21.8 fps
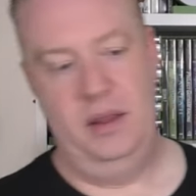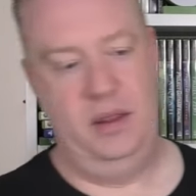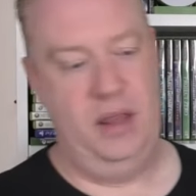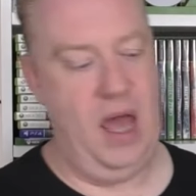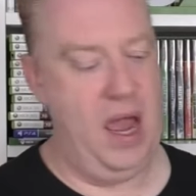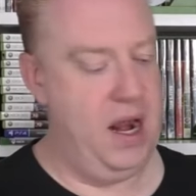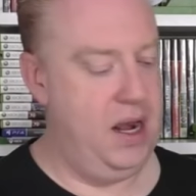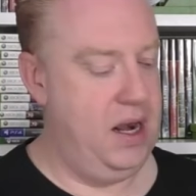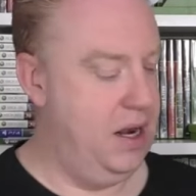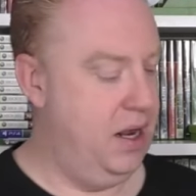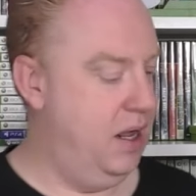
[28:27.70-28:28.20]

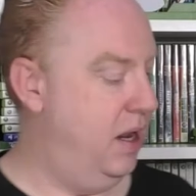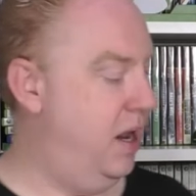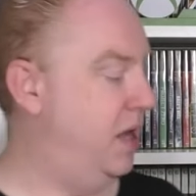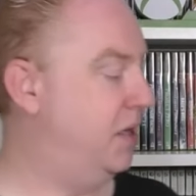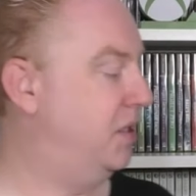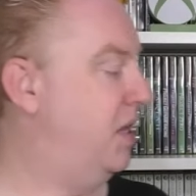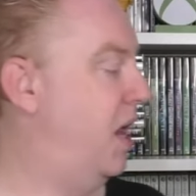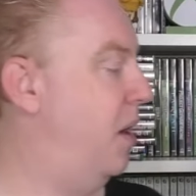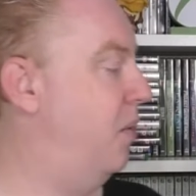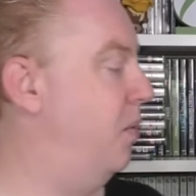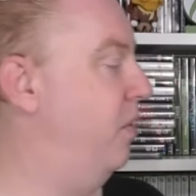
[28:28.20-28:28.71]
Then
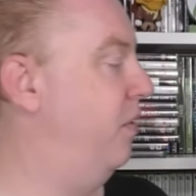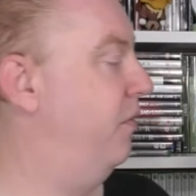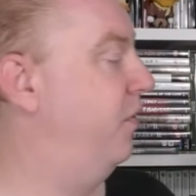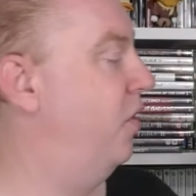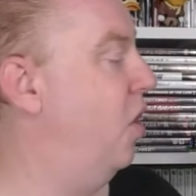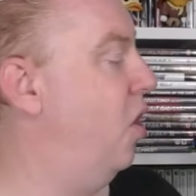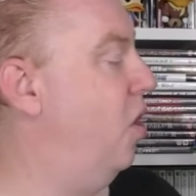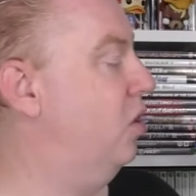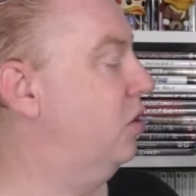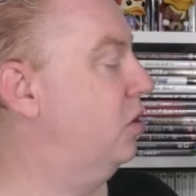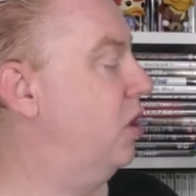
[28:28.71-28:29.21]
next up, we've
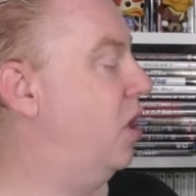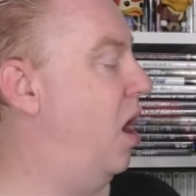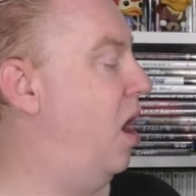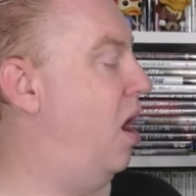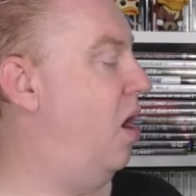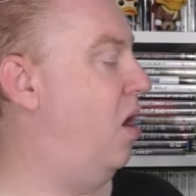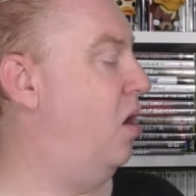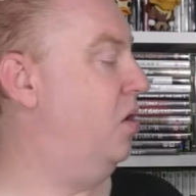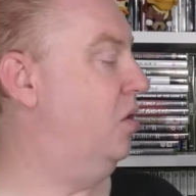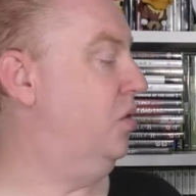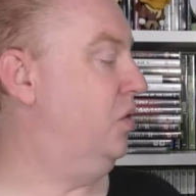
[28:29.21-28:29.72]
got
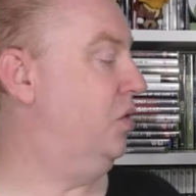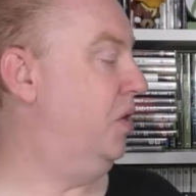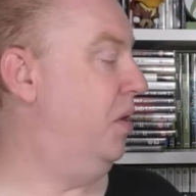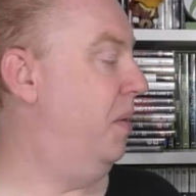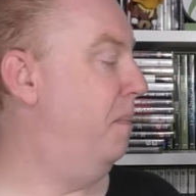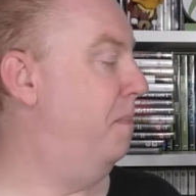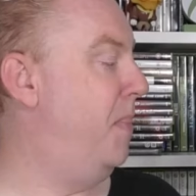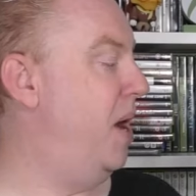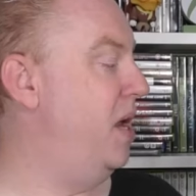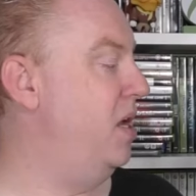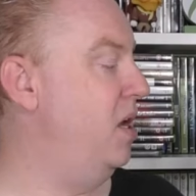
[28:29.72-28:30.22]
Cars
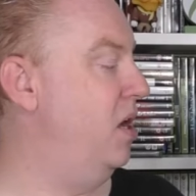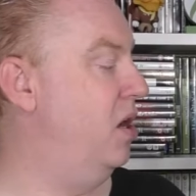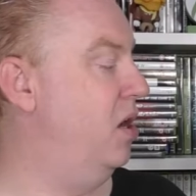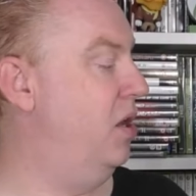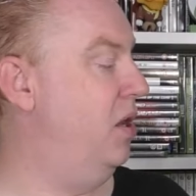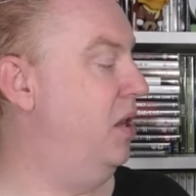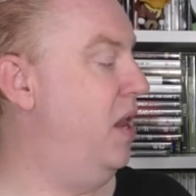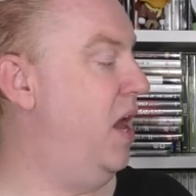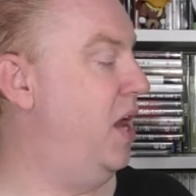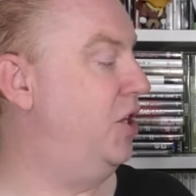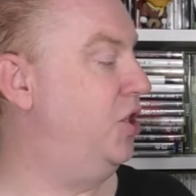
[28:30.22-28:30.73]

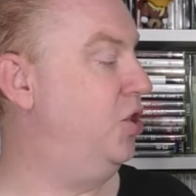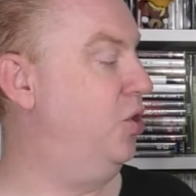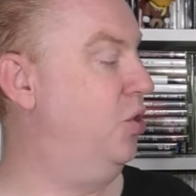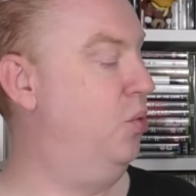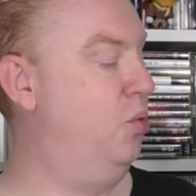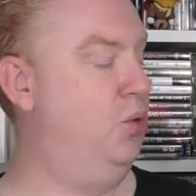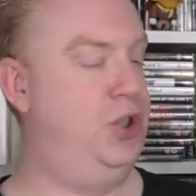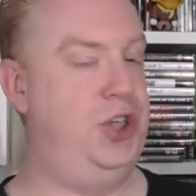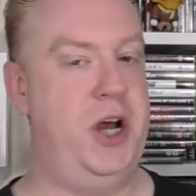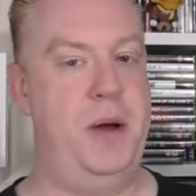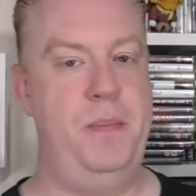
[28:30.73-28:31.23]
Mater
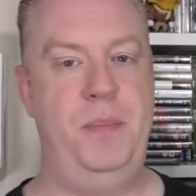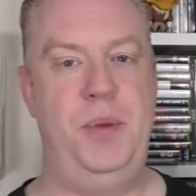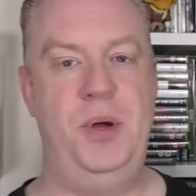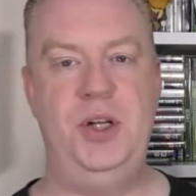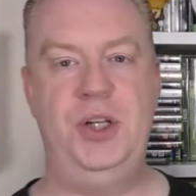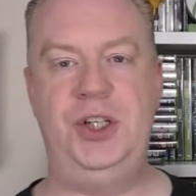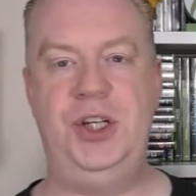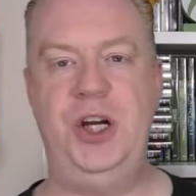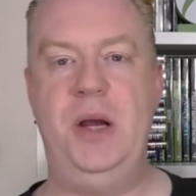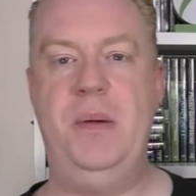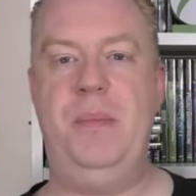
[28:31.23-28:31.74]
National
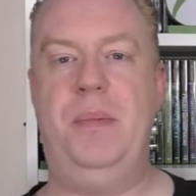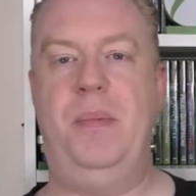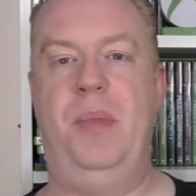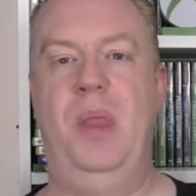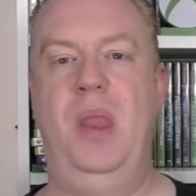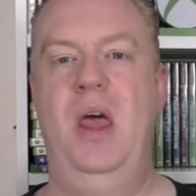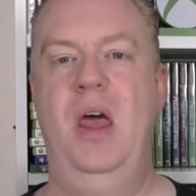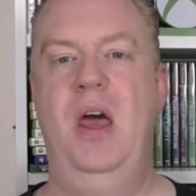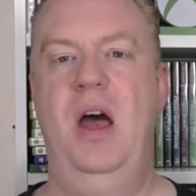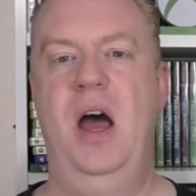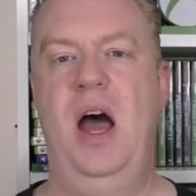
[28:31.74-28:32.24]
Championship.
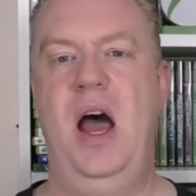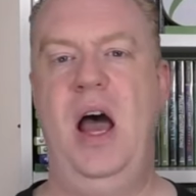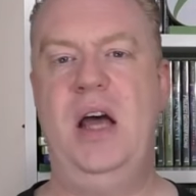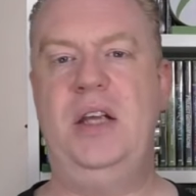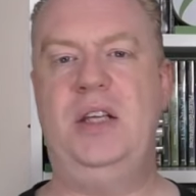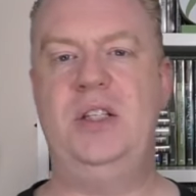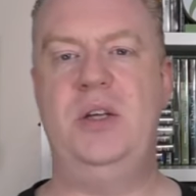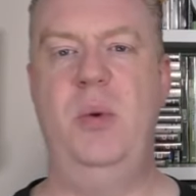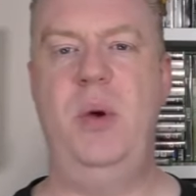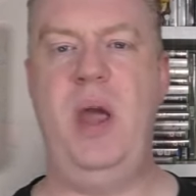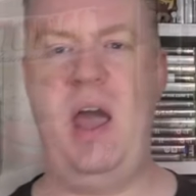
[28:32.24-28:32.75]

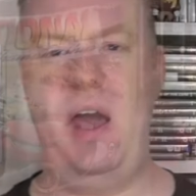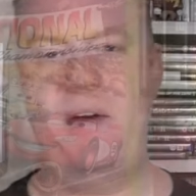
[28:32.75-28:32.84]
So we